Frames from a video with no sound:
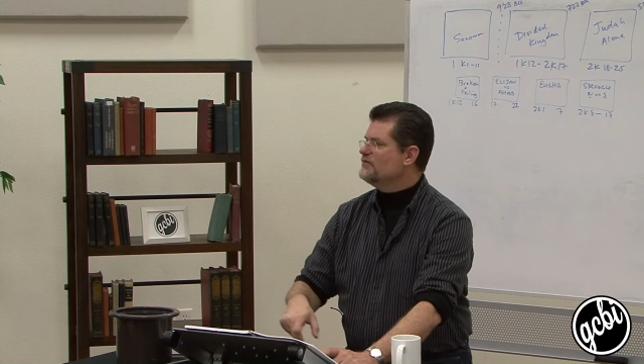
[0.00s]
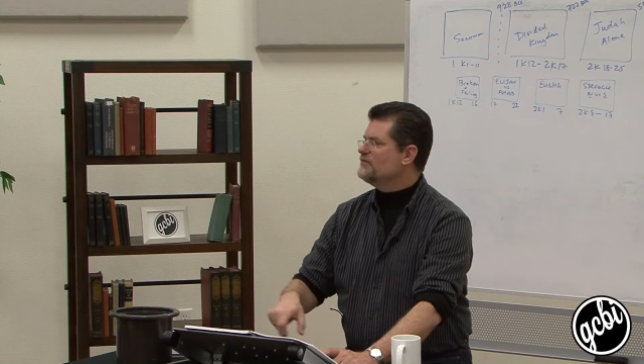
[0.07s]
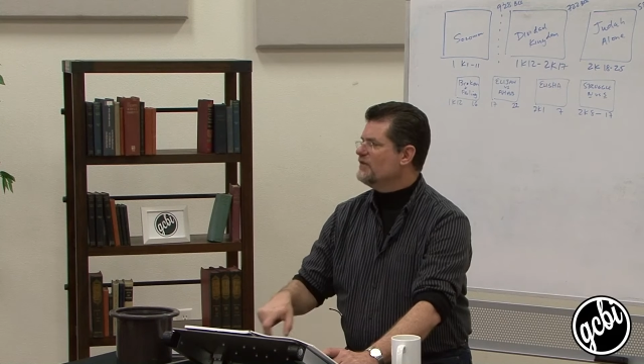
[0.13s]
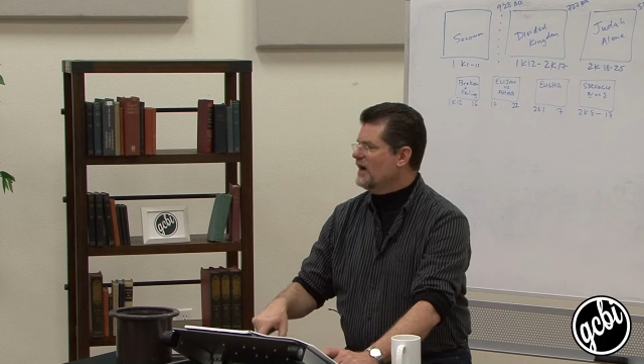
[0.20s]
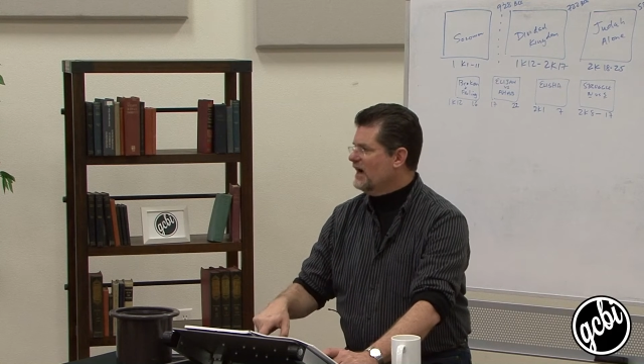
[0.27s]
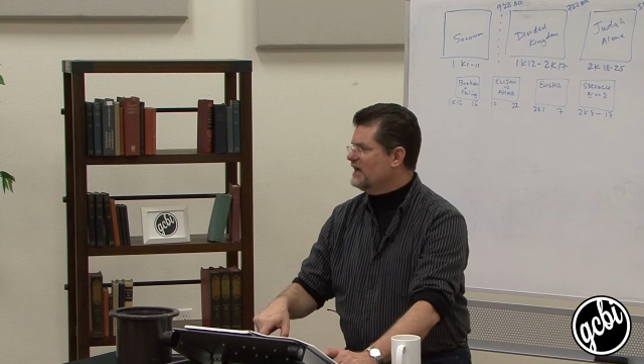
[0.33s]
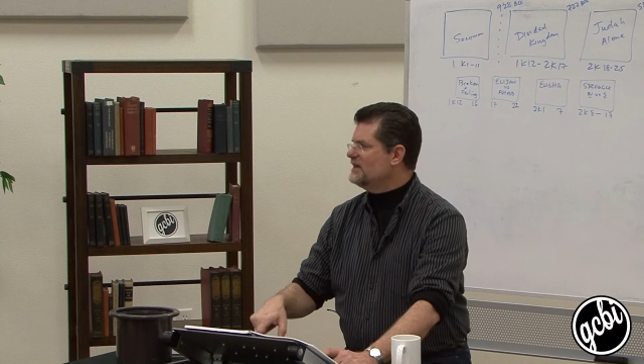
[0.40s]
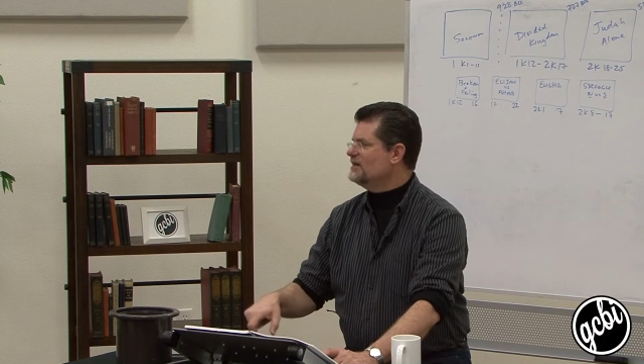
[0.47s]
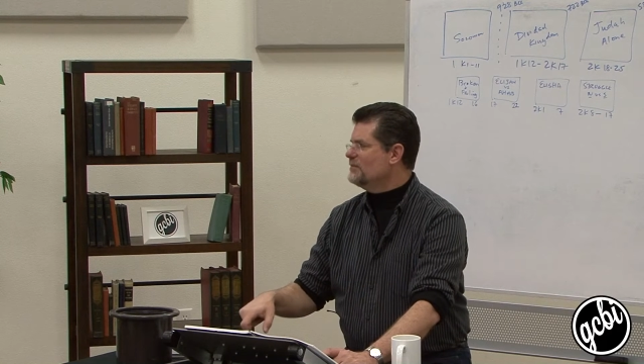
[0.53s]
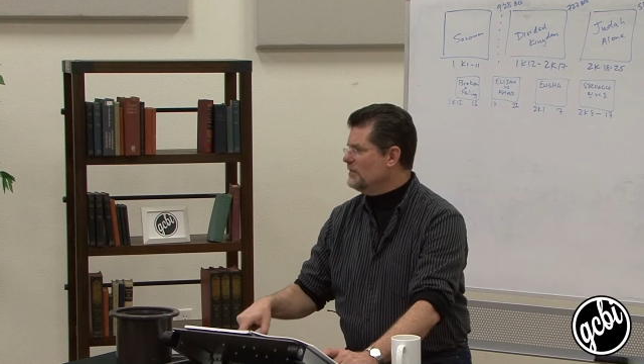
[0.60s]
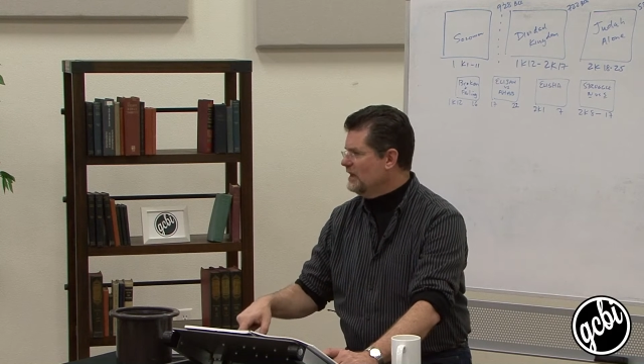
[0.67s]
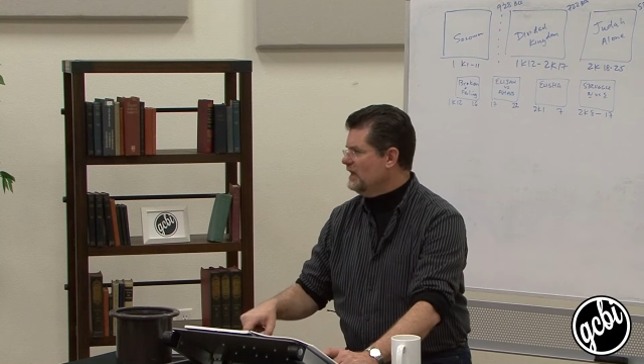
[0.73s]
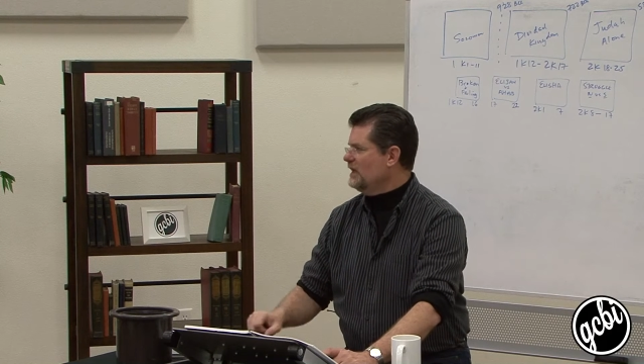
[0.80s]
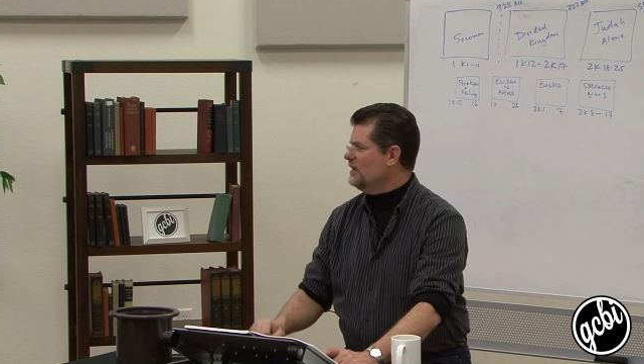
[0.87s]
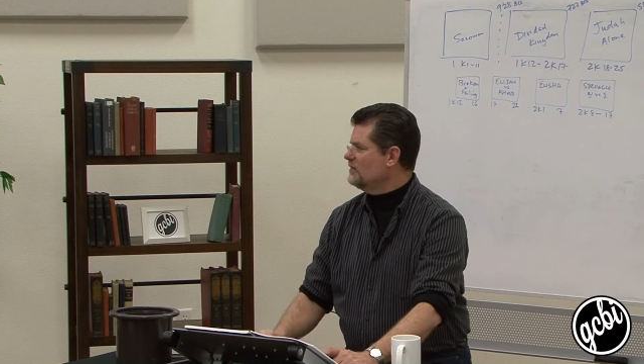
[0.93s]
find
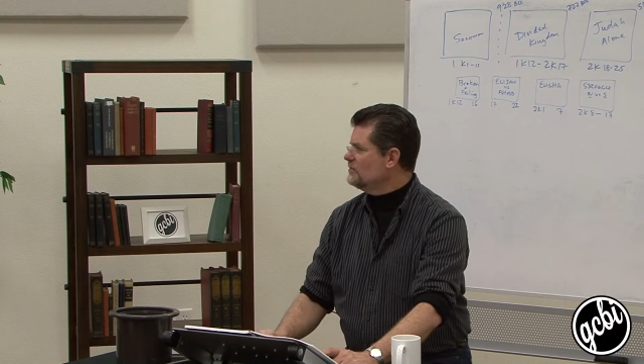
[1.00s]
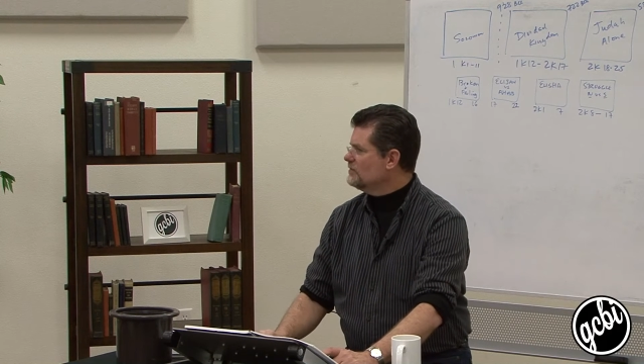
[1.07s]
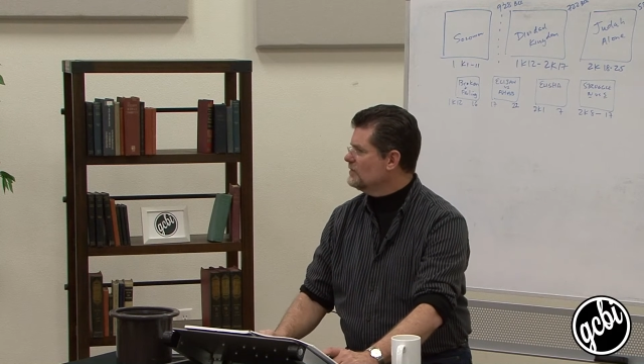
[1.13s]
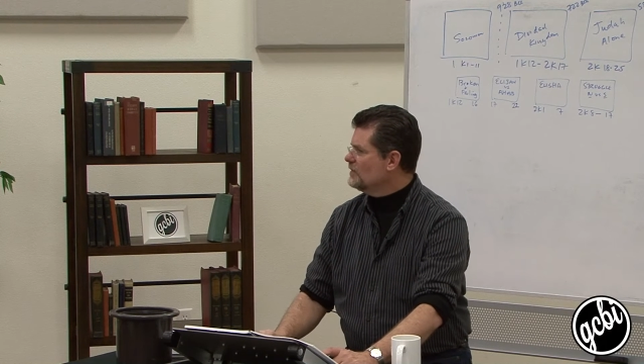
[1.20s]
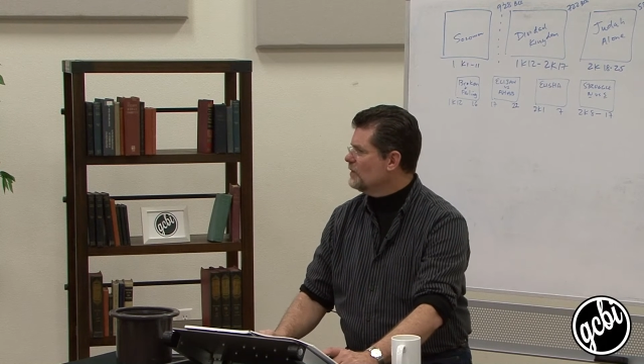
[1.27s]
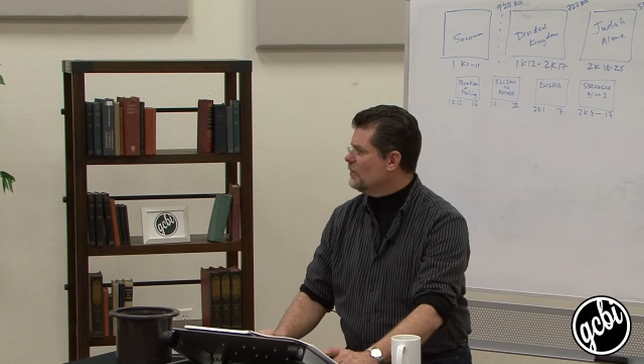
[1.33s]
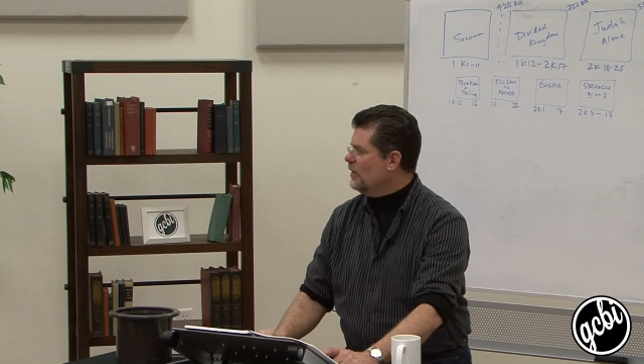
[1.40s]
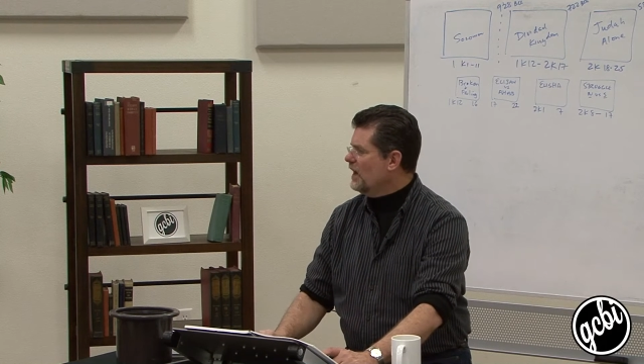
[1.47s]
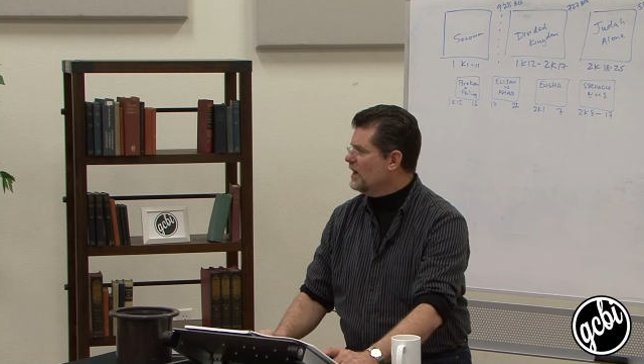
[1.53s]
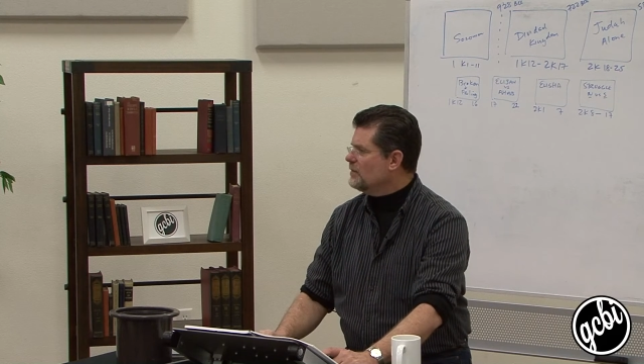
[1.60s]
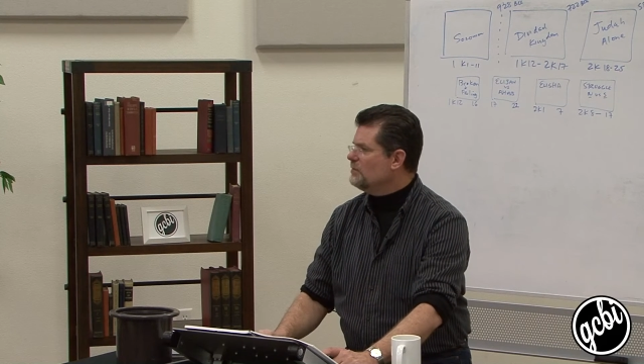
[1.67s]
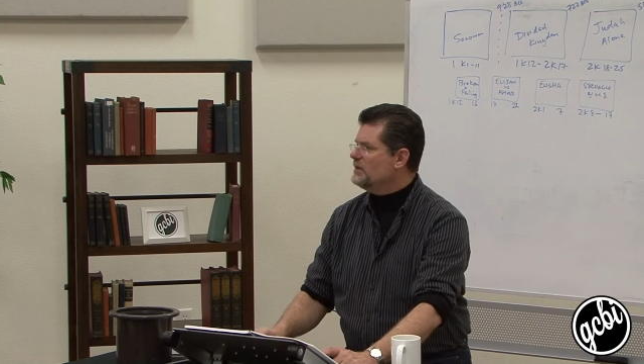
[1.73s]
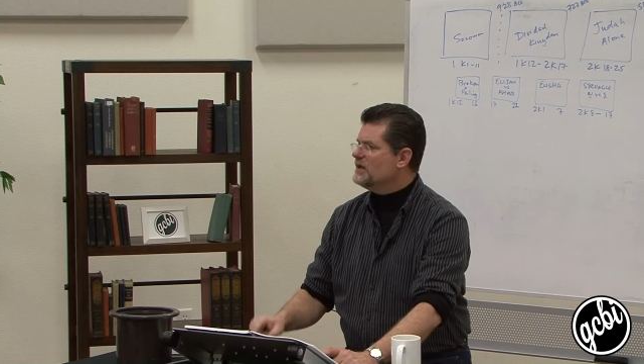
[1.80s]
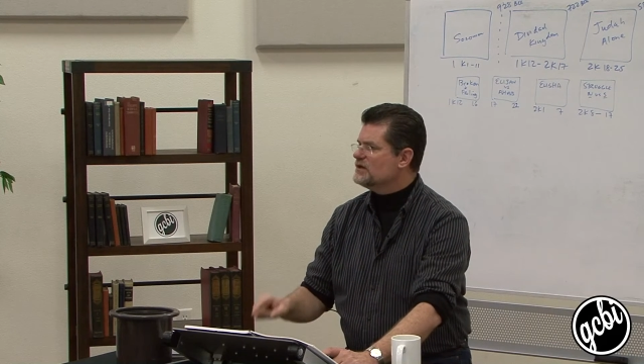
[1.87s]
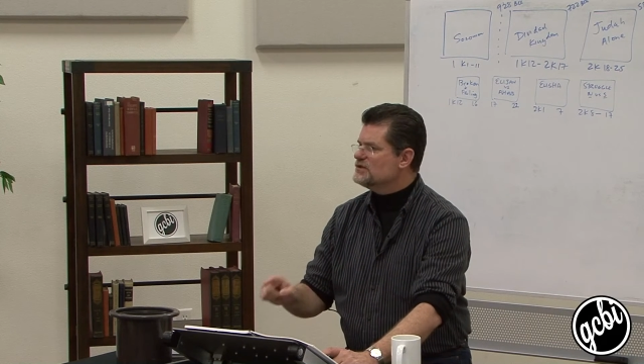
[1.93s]
me. Why?
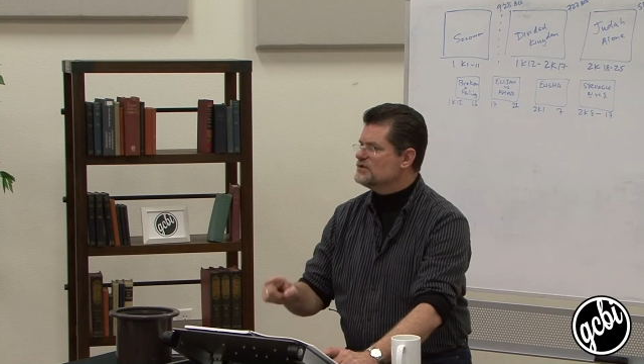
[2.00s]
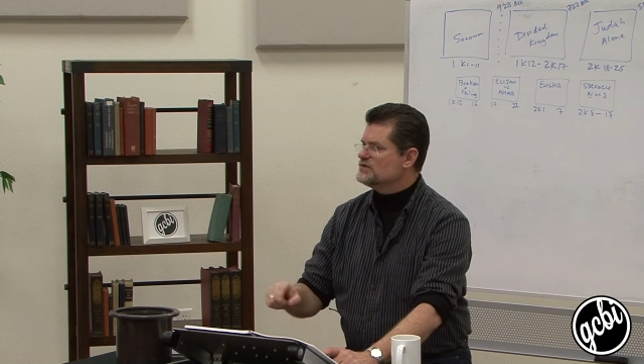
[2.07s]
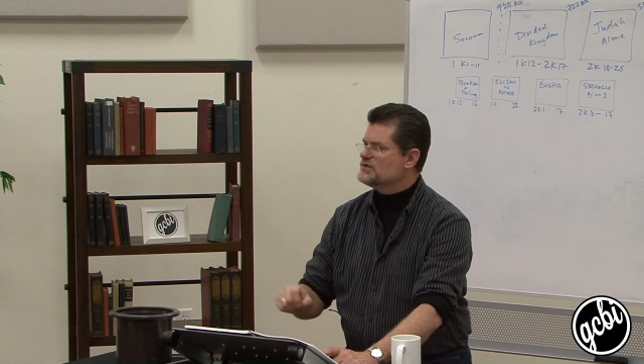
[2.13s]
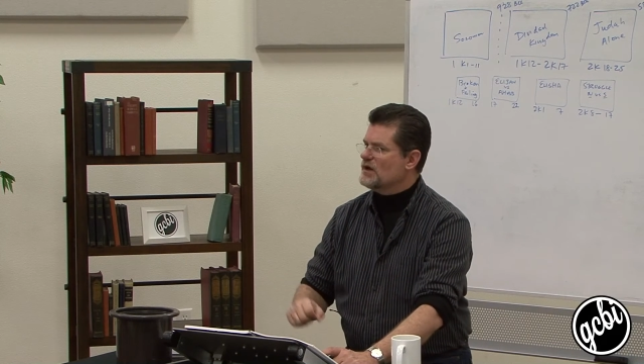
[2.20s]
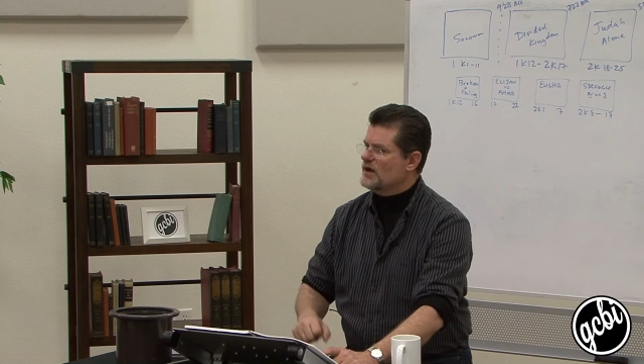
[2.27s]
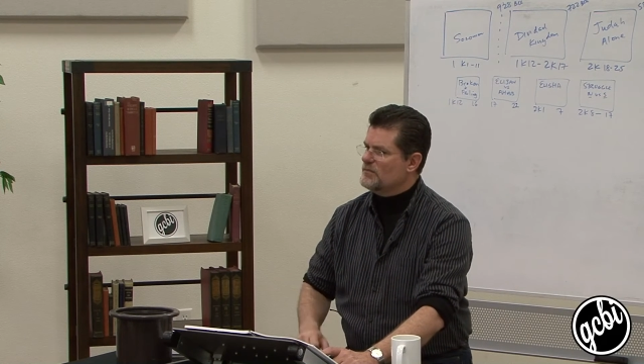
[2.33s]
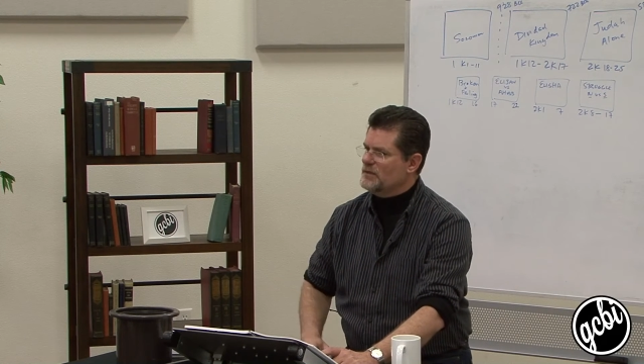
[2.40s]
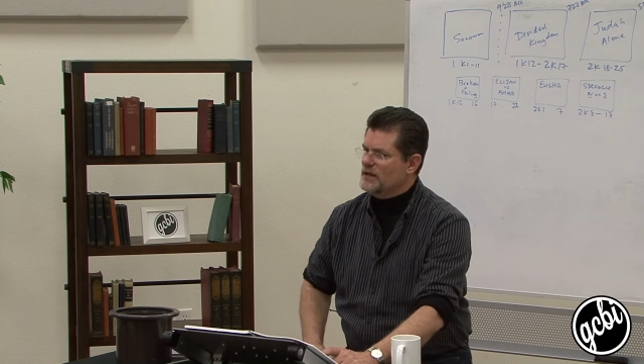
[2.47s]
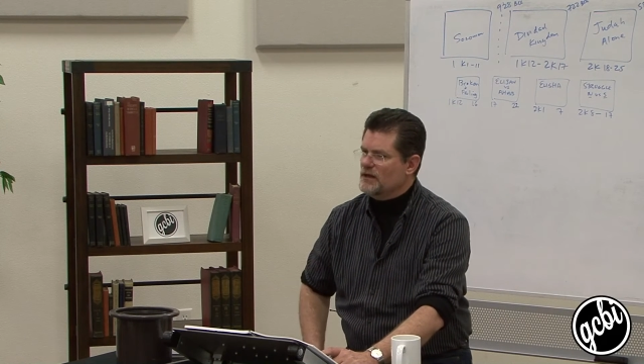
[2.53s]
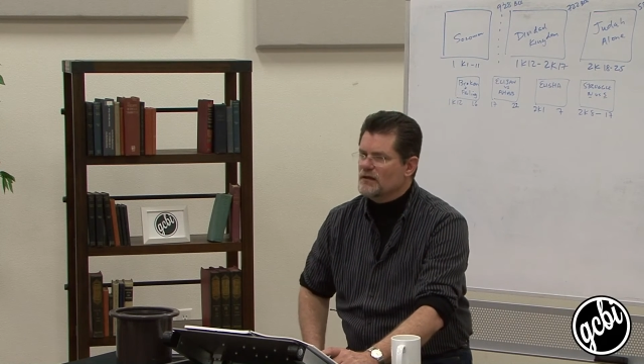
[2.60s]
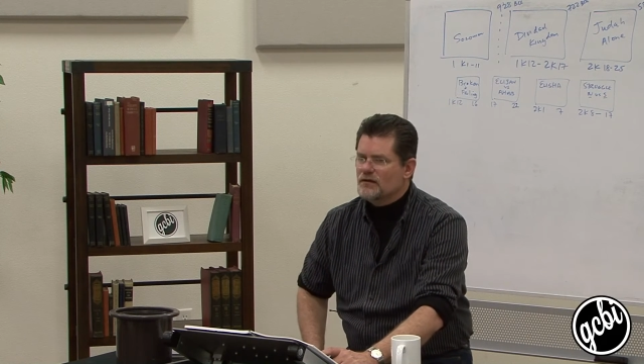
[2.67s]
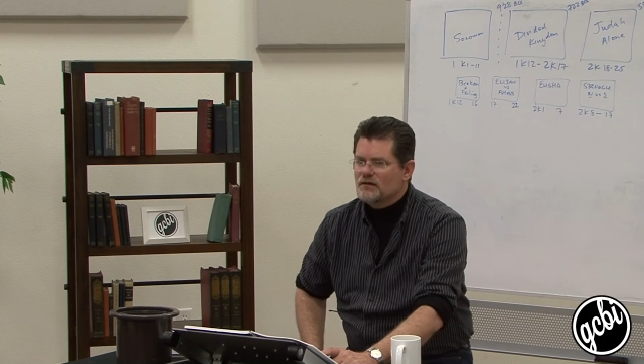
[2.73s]
Because you sought me.